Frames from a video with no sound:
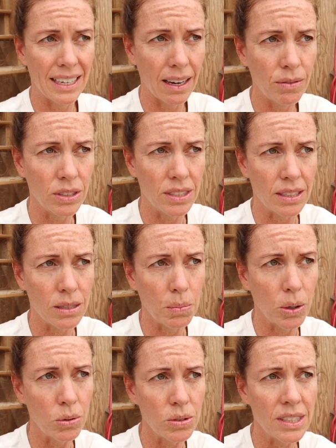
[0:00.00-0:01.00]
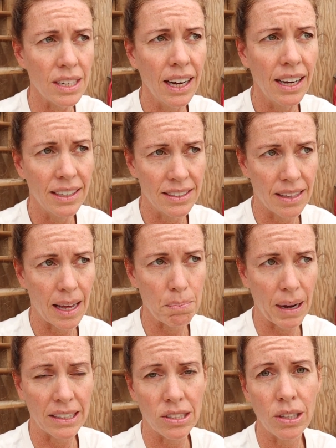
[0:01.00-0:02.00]
navel's exposed to that
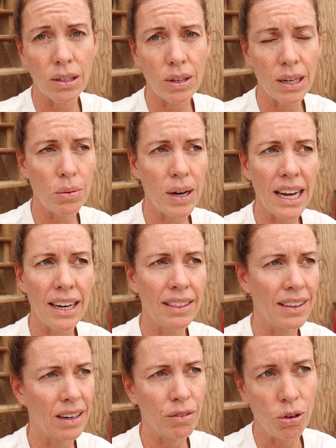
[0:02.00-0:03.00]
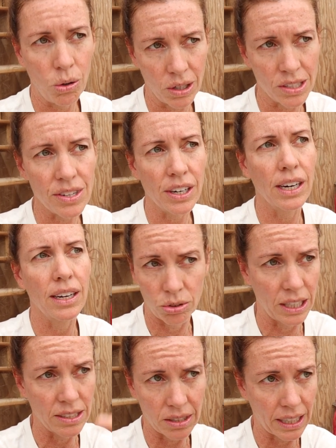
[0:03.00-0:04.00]
bacteria right away, then of course they're gonna
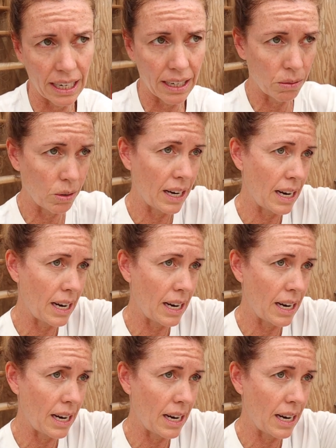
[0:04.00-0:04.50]
translocate it right